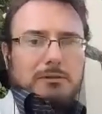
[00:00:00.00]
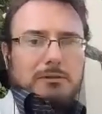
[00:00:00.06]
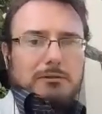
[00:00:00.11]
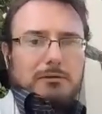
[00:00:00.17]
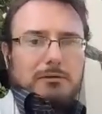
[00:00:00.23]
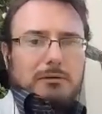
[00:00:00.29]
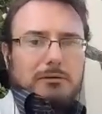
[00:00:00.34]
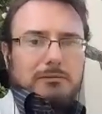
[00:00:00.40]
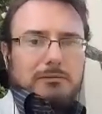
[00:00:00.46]

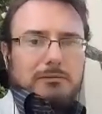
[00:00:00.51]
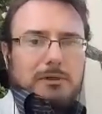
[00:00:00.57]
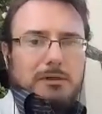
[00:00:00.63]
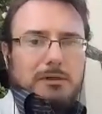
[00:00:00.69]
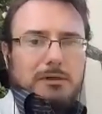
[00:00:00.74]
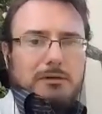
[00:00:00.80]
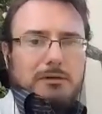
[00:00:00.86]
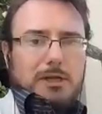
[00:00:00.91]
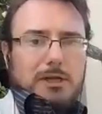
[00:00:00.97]
uh,
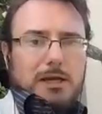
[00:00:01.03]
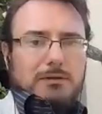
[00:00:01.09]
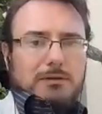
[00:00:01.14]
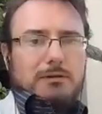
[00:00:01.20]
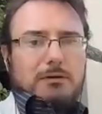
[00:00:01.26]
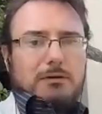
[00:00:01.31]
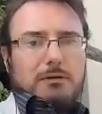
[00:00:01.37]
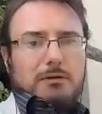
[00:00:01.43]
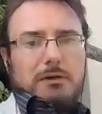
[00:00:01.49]
under
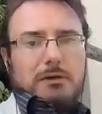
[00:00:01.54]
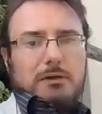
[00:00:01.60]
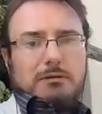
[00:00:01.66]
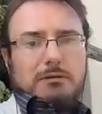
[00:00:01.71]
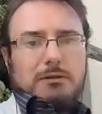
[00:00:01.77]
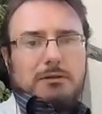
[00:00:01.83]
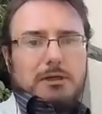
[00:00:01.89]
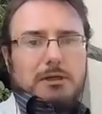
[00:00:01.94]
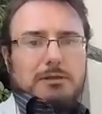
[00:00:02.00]
uh,
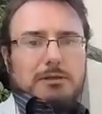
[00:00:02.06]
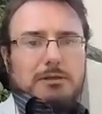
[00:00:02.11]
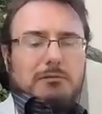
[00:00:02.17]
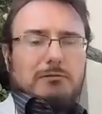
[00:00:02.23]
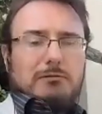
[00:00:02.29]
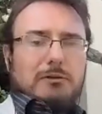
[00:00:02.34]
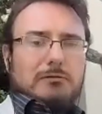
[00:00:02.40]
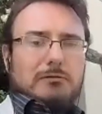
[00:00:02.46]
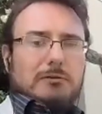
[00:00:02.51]
Nasser
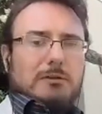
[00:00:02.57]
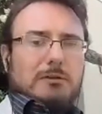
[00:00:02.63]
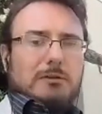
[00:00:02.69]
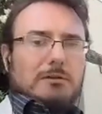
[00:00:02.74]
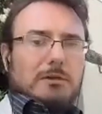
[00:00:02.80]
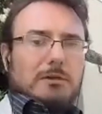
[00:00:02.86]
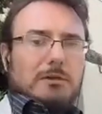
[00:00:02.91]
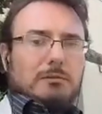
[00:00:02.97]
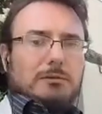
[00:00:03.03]
in the
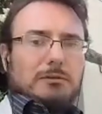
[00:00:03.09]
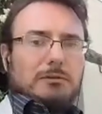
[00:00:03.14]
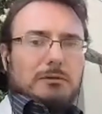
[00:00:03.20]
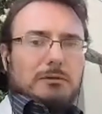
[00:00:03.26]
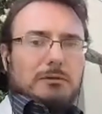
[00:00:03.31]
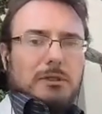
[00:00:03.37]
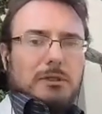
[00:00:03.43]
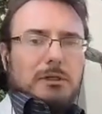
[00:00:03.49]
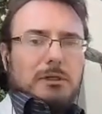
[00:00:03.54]

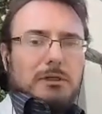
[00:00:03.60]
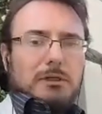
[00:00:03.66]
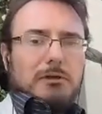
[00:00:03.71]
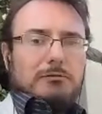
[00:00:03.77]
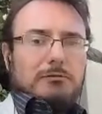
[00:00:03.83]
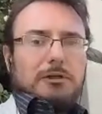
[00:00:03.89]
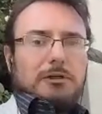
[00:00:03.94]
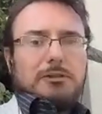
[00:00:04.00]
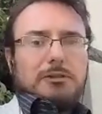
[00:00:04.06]
1950s, that
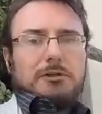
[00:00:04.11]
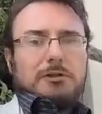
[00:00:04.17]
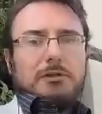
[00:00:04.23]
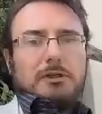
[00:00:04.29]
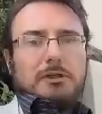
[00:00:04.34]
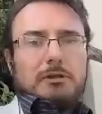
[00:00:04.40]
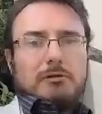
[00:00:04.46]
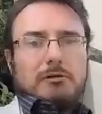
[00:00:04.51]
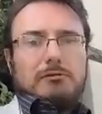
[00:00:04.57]
was a,
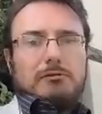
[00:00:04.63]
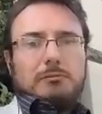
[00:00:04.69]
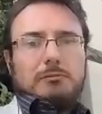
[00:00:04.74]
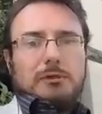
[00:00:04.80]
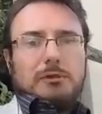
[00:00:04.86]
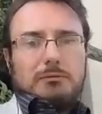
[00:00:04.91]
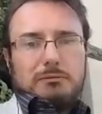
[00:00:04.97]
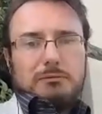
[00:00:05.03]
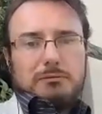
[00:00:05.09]
a
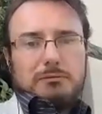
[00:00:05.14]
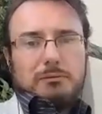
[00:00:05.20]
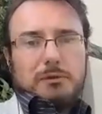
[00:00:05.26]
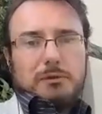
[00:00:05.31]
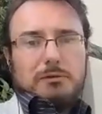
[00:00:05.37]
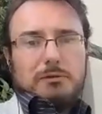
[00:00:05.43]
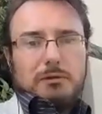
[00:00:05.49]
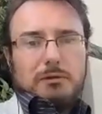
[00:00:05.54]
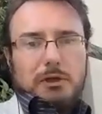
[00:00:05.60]
functioning
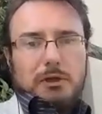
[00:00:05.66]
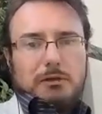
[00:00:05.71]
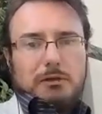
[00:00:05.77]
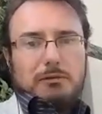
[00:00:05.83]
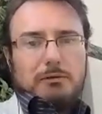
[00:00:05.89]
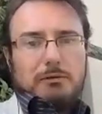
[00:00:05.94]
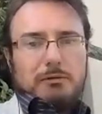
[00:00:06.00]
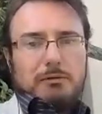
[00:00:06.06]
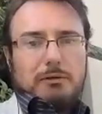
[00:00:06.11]
government,
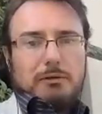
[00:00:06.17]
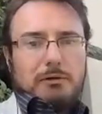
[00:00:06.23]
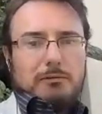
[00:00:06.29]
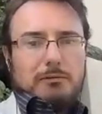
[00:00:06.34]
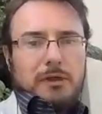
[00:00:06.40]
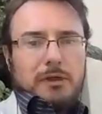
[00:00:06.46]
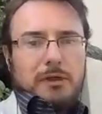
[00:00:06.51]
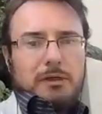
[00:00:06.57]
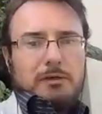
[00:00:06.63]
whether you
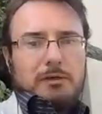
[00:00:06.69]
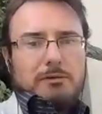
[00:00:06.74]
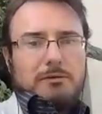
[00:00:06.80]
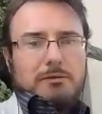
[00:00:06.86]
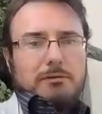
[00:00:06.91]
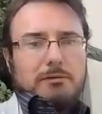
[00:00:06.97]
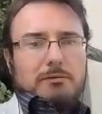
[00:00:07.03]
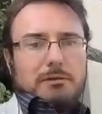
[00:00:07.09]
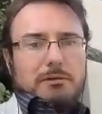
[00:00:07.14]
like it or
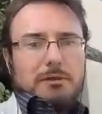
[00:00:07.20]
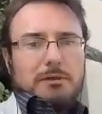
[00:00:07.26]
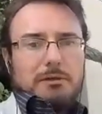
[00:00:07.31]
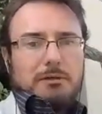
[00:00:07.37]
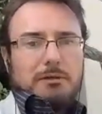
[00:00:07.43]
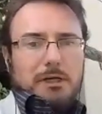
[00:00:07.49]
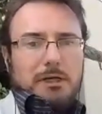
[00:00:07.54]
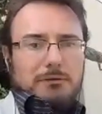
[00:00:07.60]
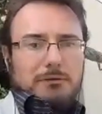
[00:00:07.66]
not.
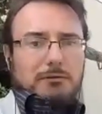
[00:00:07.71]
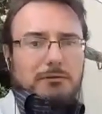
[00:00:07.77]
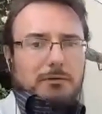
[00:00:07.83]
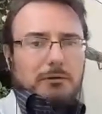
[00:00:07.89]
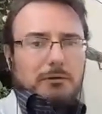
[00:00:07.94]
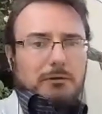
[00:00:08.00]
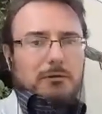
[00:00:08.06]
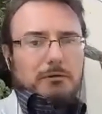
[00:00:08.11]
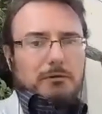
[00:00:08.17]
So
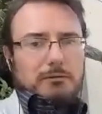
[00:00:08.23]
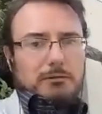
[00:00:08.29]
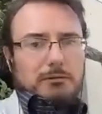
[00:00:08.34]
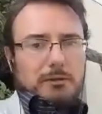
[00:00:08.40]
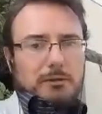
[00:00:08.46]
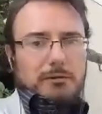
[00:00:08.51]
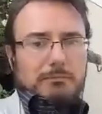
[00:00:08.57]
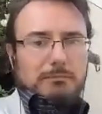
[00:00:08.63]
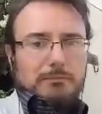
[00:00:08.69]
uh,
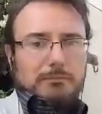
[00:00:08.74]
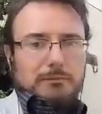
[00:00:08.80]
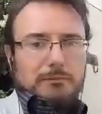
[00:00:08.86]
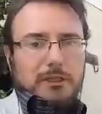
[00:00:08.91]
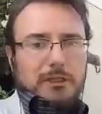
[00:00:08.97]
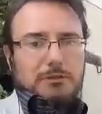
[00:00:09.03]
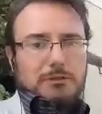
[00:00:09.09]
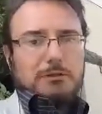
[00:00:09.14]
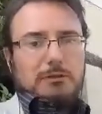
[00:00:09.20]
Nasser could
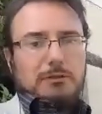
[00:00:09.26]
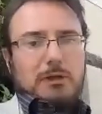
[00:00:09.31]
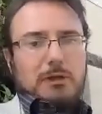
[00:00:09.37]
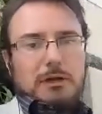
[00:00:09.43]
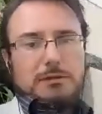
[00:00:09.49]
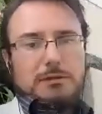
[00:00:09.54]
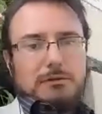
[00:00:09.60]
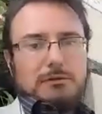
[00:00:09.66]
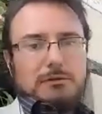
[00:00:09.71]
um,
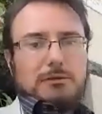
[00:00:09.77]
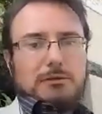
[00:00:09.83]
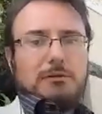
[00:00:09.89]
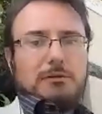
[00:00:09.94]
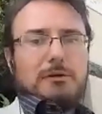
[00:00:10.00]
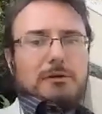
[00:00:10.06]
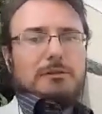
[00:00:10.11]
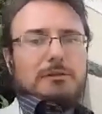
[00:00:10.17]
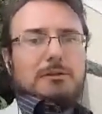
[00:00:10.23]
nationalize the
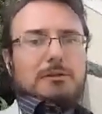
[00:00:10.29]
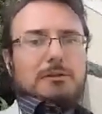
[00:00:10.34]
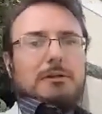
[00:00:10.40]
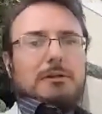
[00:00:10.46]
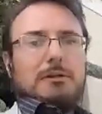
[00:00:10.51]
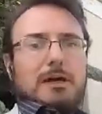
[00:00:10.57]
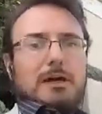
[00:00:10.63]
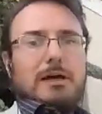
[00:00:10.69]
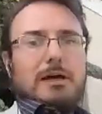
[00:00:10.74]
Suez
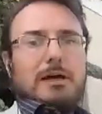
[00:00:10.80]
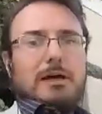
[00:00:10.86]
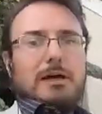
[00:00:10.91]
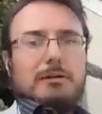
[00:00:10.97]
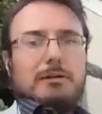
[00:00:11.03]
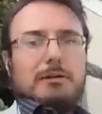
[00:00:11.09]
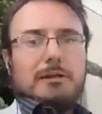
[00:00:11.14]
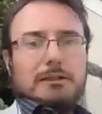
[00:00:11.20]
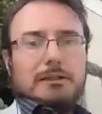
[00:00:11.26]

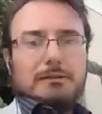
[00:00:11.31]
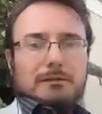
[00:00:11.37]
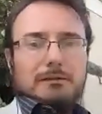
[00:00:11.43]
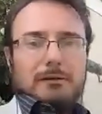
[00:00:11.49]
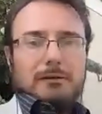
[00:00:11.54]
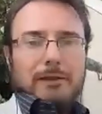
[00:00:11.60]
Canal and